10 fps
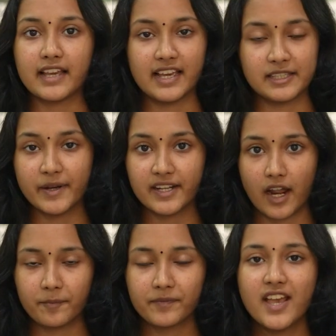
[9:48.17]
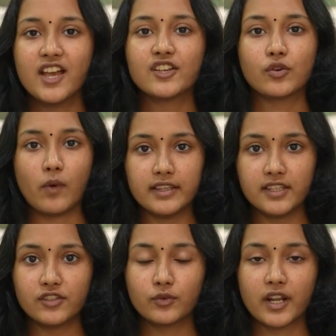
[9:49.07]
has been done. So once
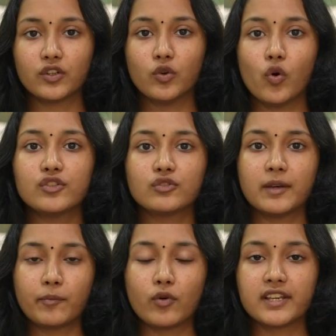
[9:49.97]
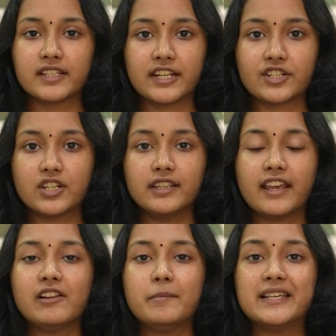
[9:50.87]
a student goes to the polling station,
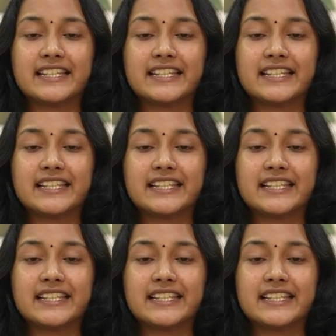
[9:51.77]
they will be